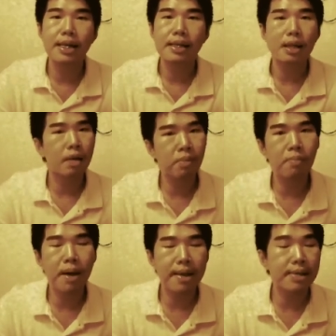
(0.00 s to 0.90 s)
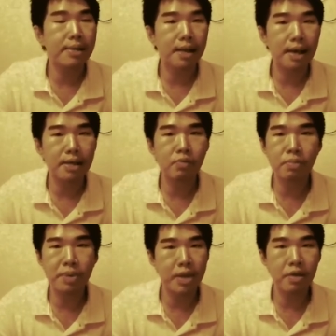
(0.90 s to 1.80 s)
some of my insights
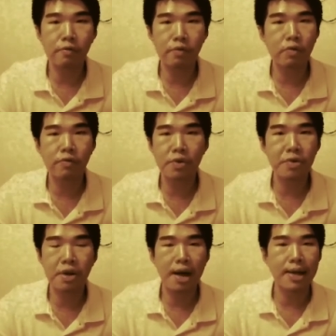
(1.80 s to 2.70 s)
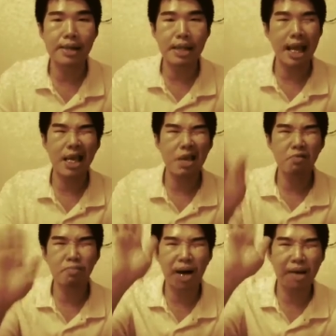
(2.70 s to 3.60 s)
will be useful for you guys. Thank
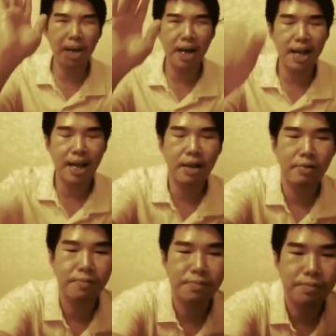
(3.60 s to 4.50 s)
you, bye bye.